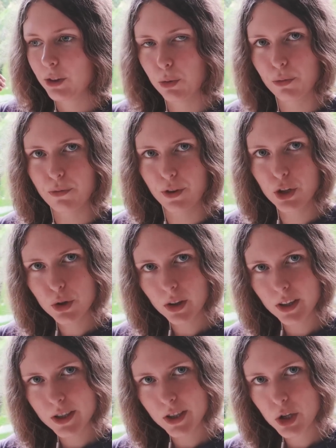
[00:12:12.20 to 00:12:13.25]
do
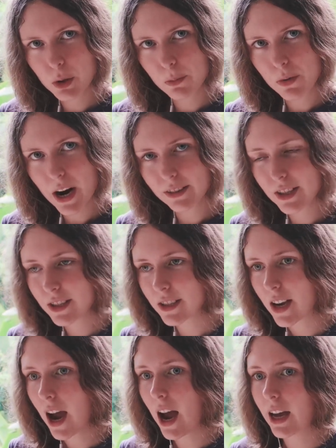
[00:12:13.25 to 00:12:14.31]
visualization
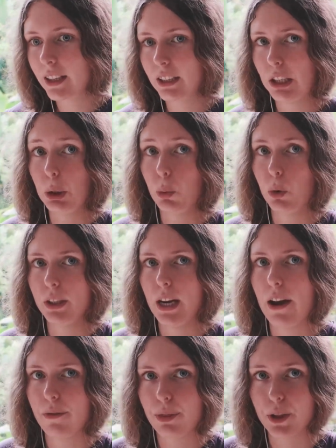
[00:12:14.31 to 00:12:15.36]
practice and you would
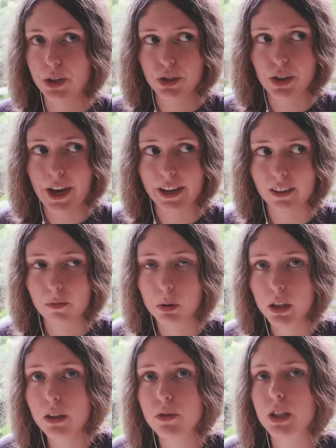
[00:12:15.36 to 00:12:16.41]
have these negative
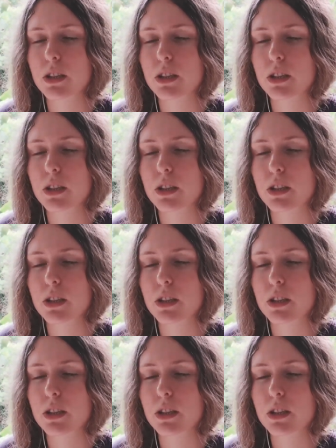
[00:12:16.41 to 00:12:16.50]
beliefs,